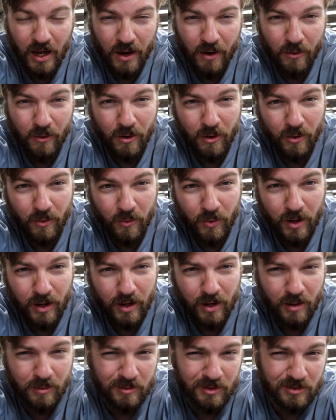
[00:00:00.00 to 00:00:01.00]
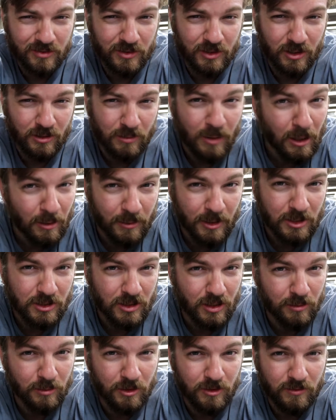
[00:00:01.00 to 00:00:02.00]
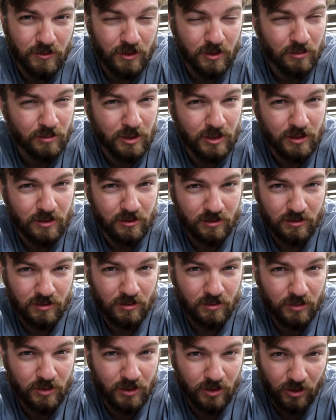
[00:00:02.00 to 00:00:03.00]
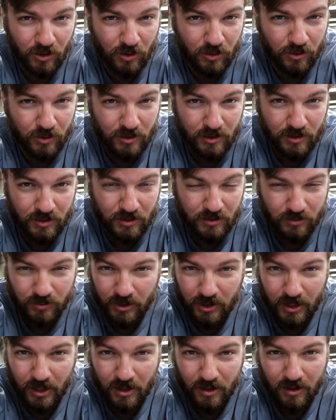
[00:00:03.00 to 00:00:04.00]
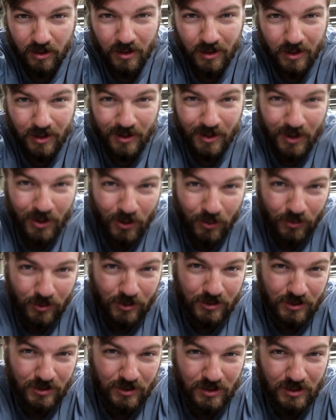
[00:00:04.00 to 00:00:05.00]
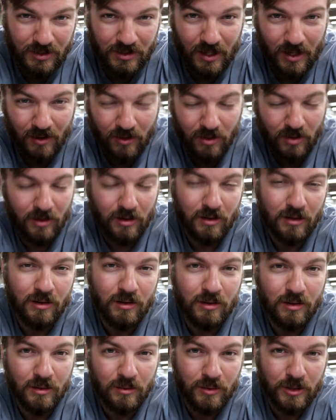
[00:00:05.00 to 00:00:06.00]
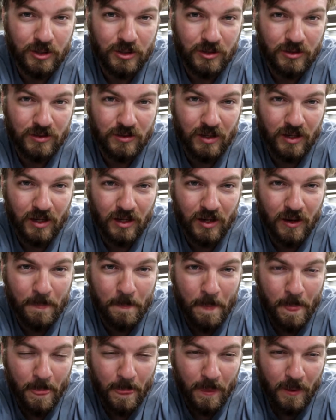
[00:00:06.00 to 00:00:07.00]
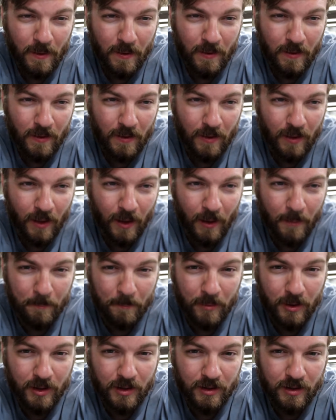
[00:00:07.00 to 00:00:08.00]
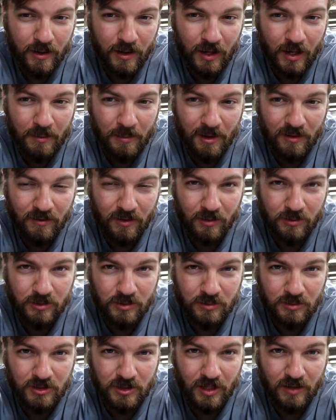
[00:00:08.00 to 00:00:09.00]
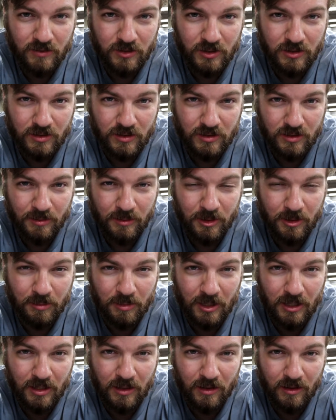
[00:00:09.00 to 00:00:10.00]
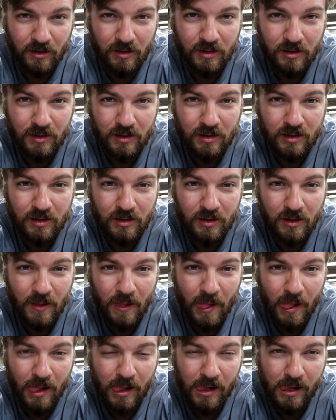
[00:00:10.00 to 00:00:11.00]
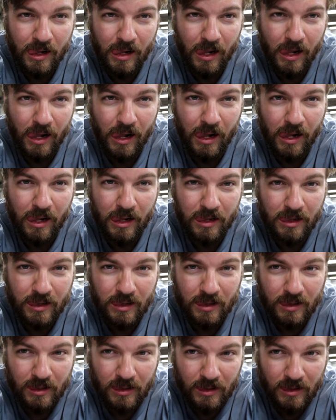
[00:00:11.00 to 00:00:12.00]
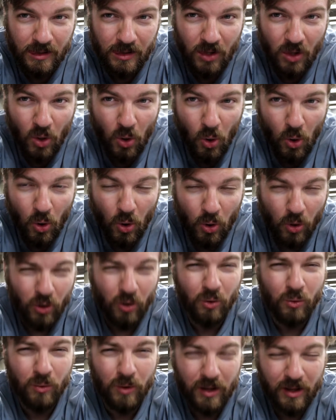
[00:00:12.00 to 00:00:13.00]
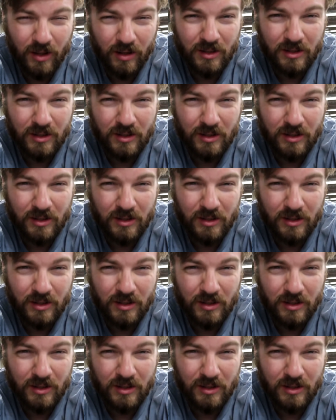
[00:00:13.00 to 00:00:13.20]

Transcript: Well, I'm just finishing up editing this video, and I realized I made the cardinal sin once again of forgetting to turn on the microphone. Unfortunately, it was for this last little bit of audio right here where I did my outro. It's understandable, though. I was completely